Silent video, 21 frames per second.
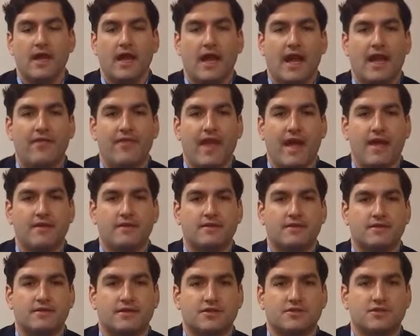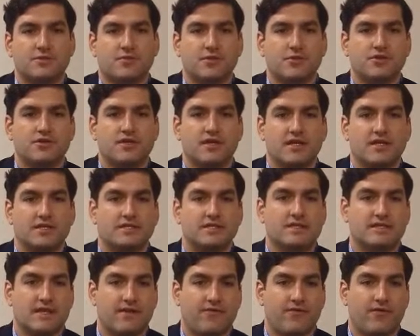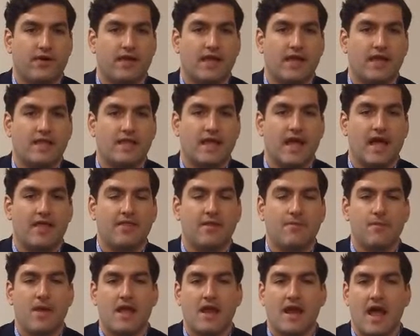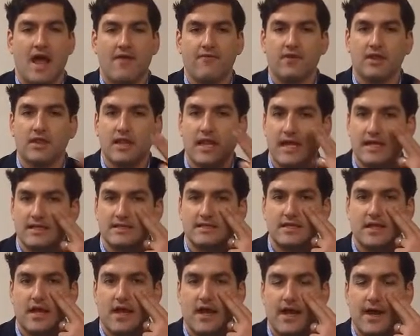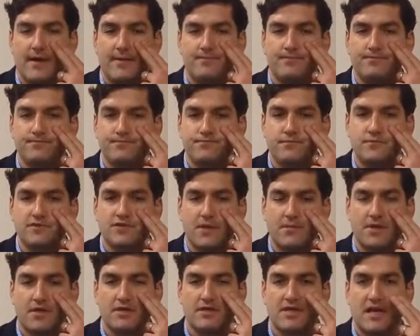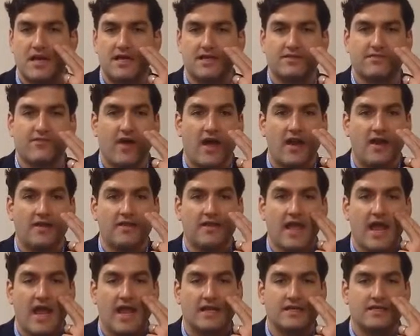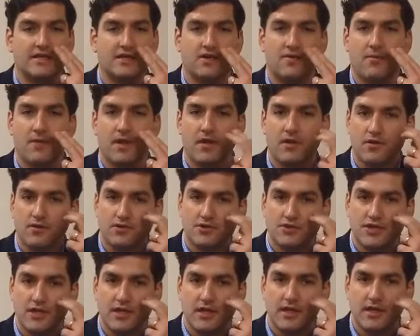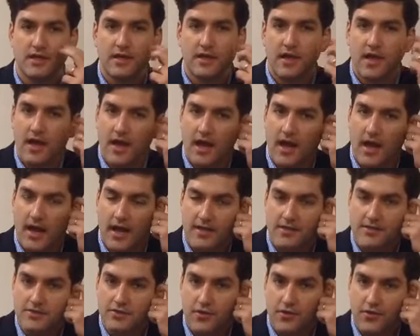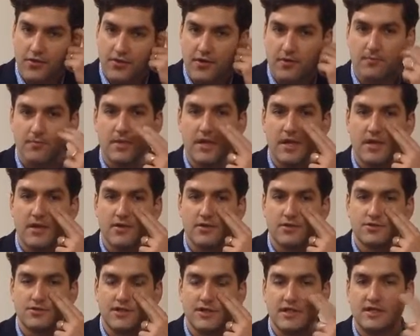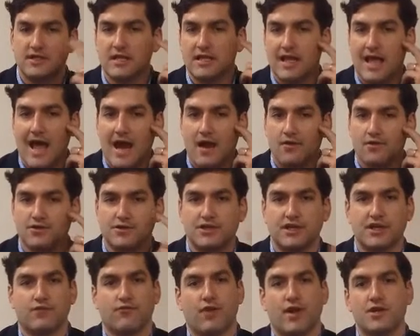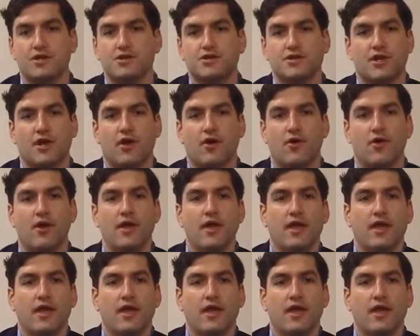and that distribution is different in that the men have less subcutaneous fat in the anterior medial cheek, so their medial cheek to lateral cheek ratio